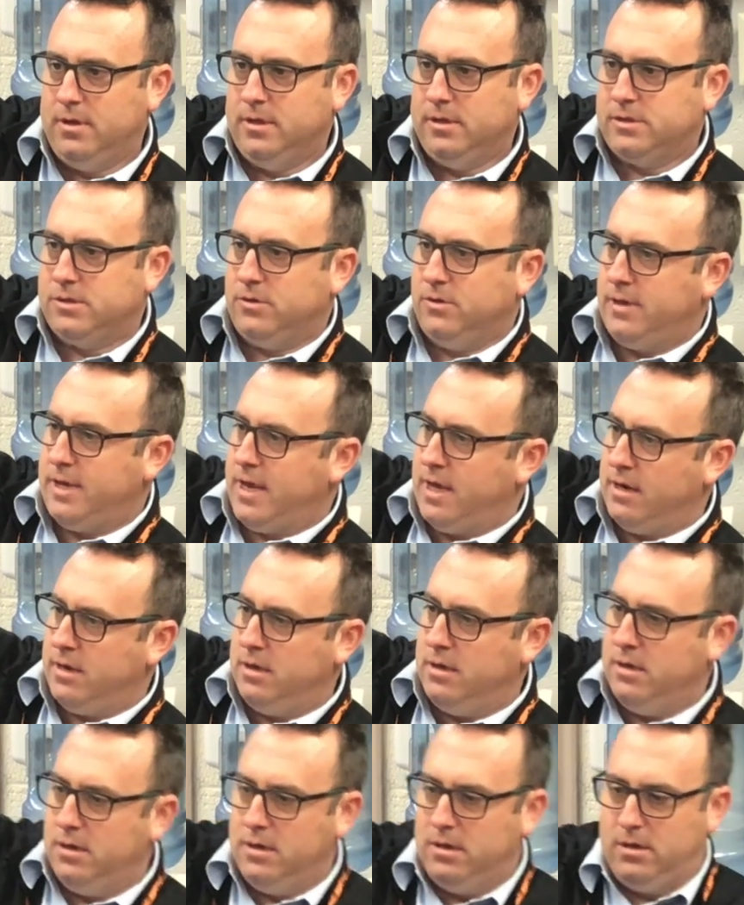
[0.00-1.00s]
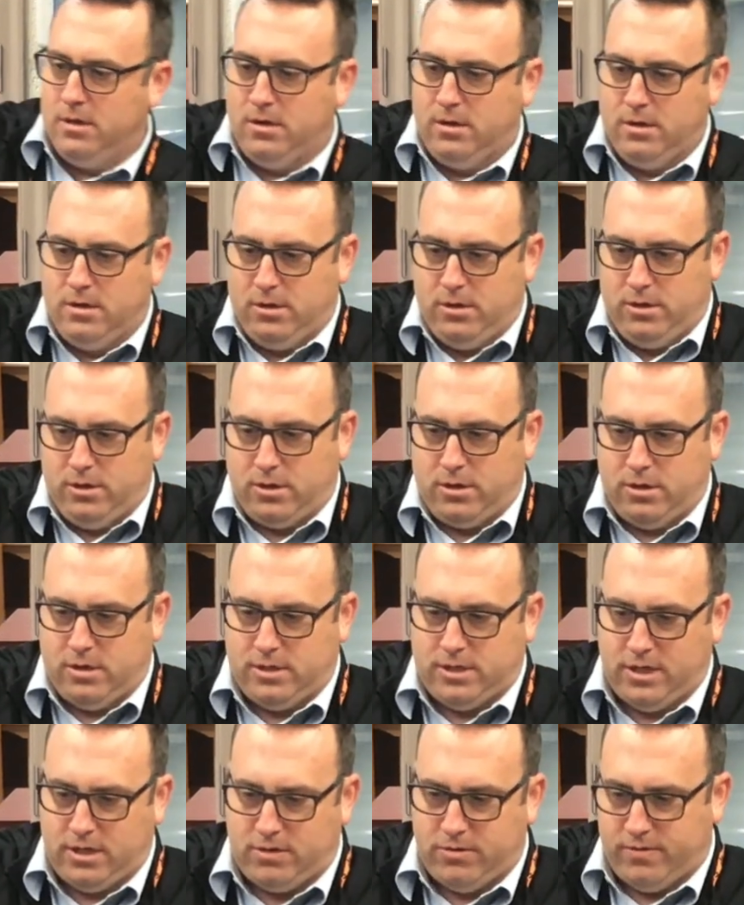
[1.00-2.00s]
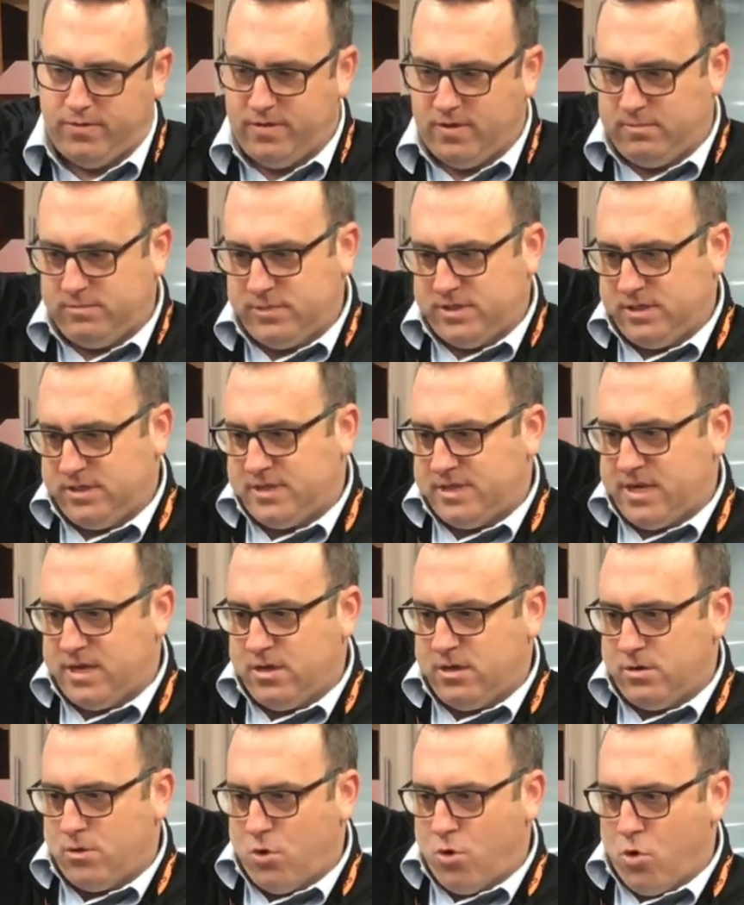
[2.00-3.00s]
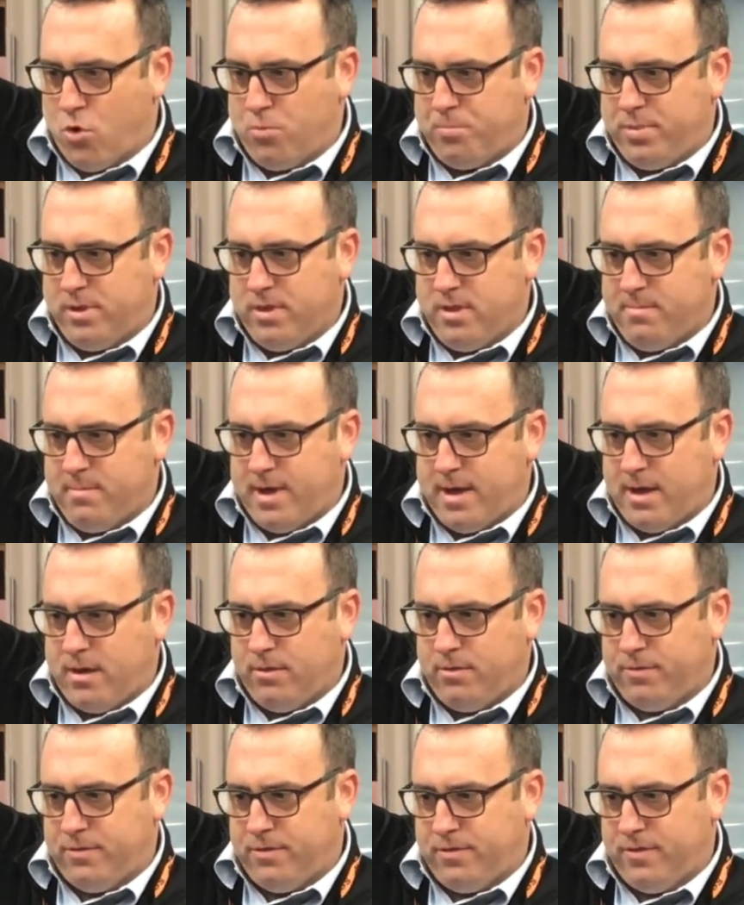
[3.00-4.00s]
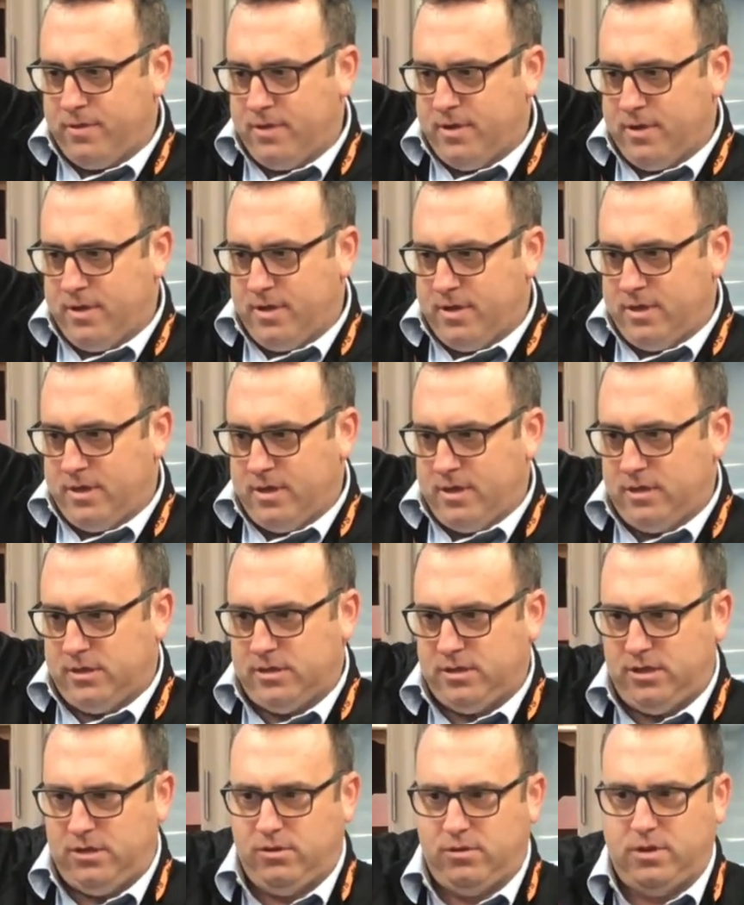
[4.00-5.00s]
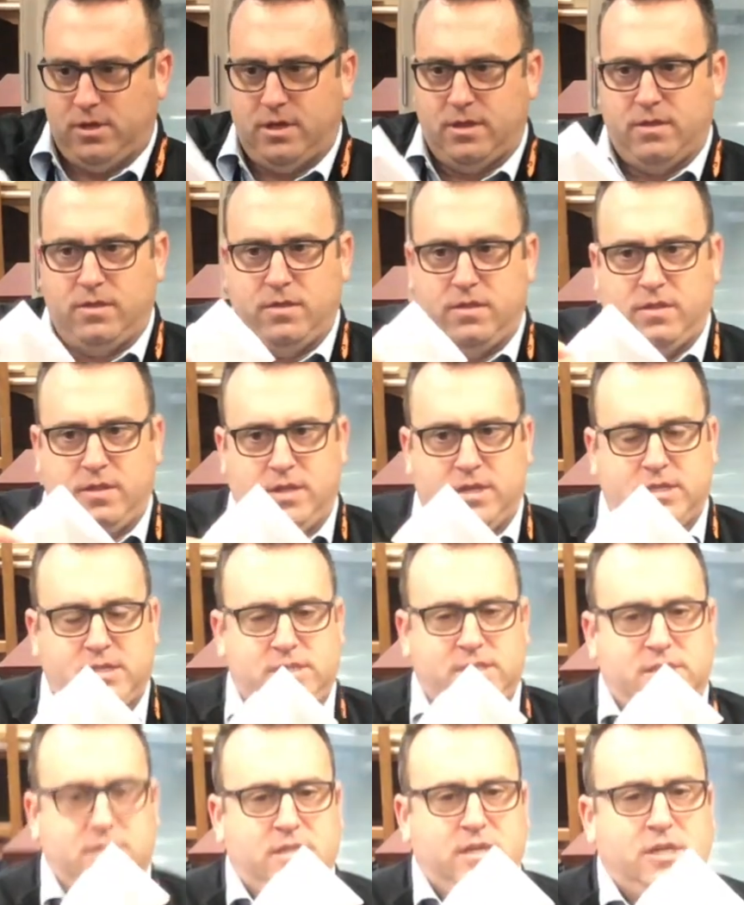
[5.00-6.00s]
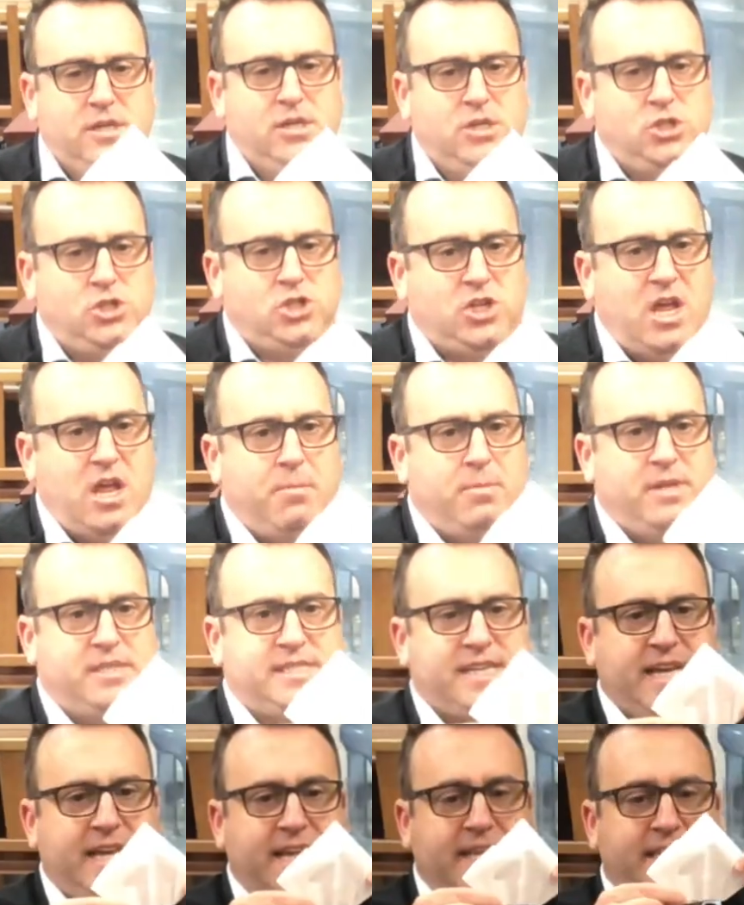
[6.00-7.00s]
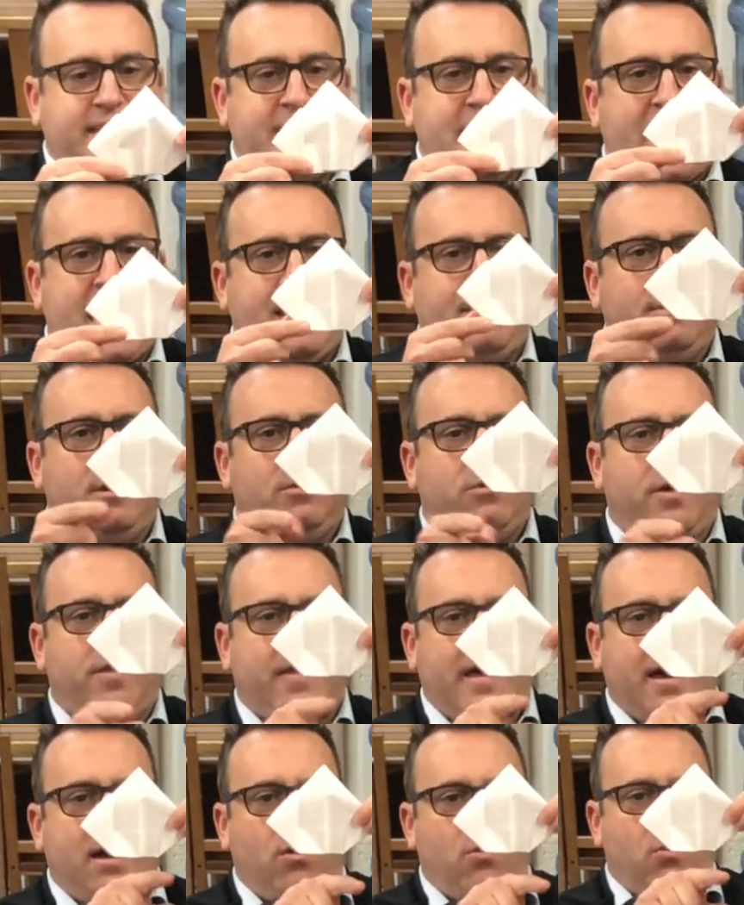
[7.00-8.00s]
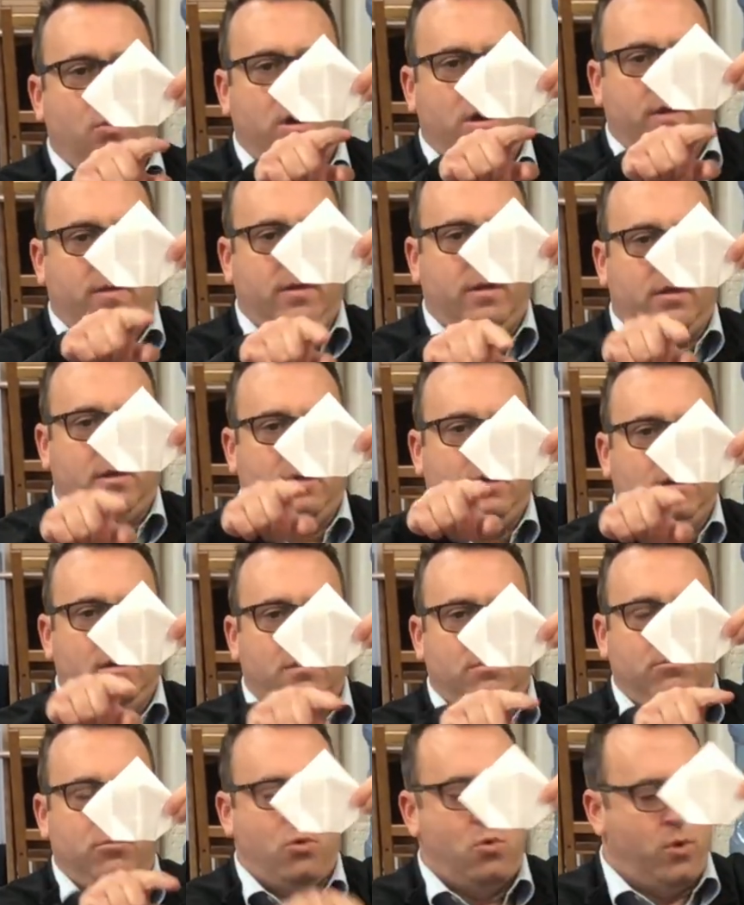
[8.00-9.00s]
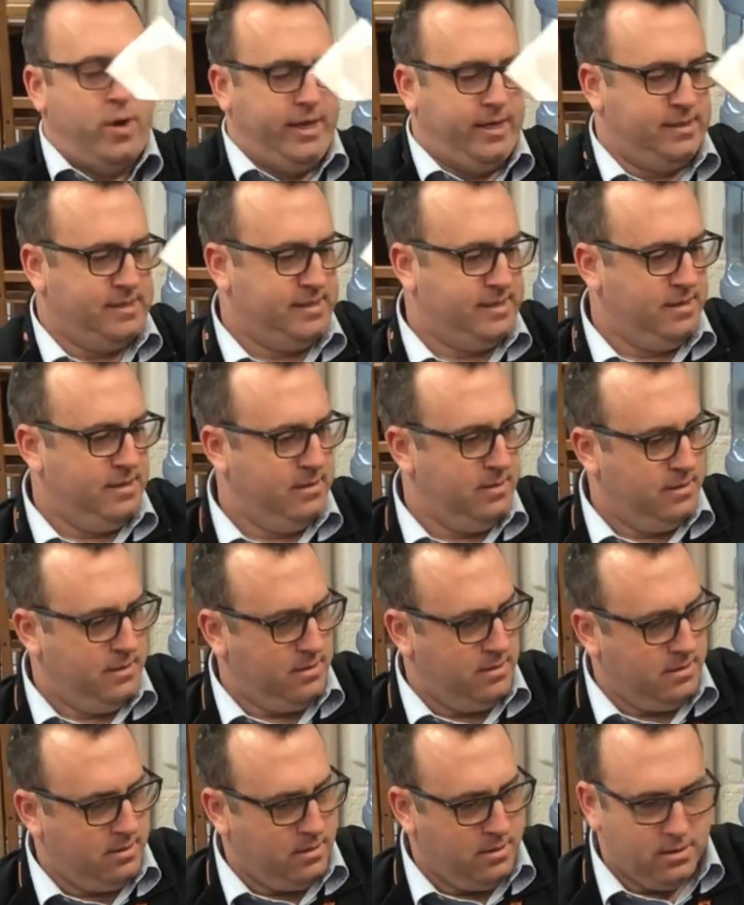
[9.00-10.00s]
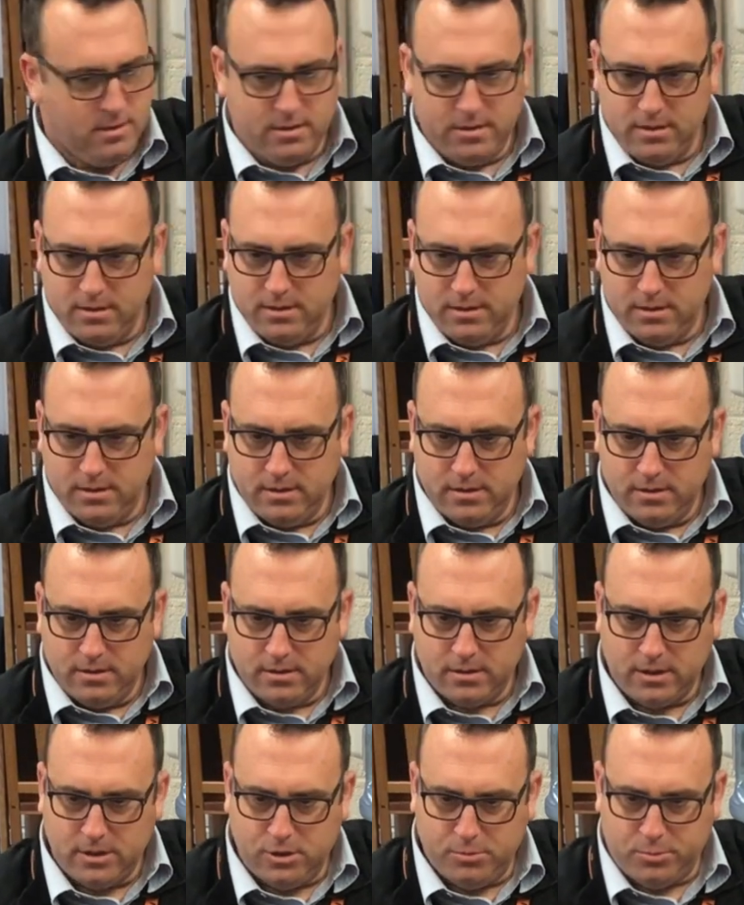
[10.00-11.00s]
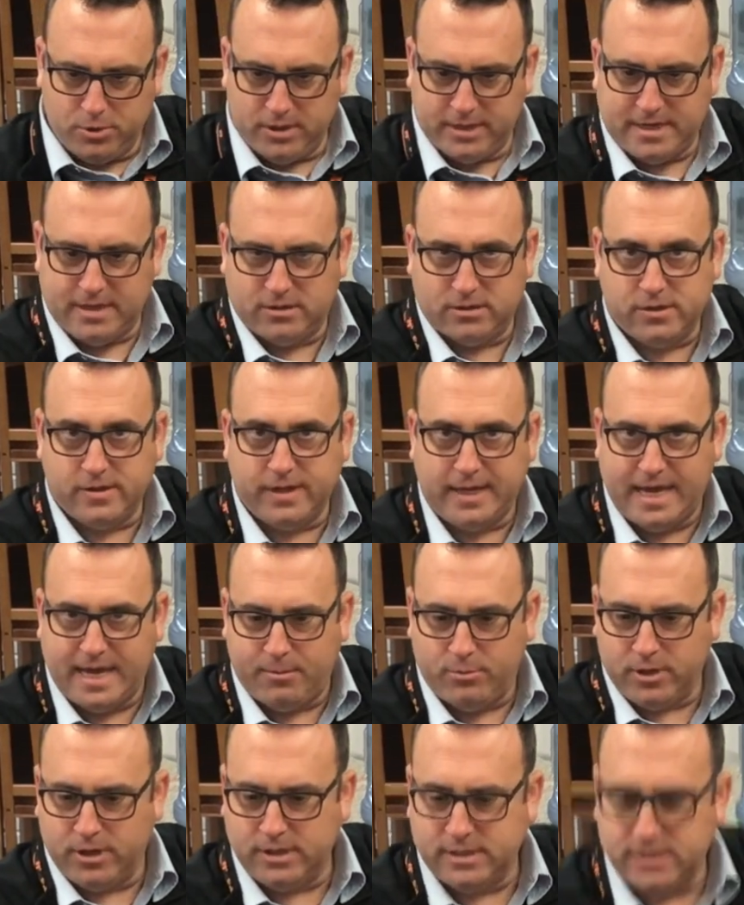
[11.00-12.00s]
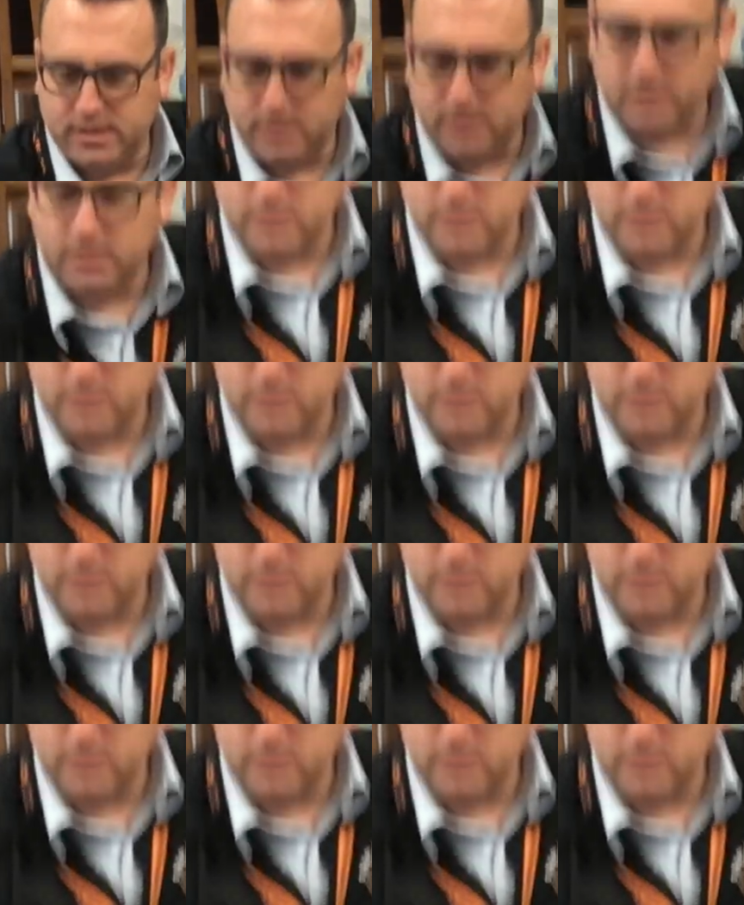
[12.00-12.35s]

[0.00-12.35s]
So again, you're gonna take your thumbs inside, open the mouth until you get this shape. It's like a diamond without one of the points. Could you put it down so the camera can see?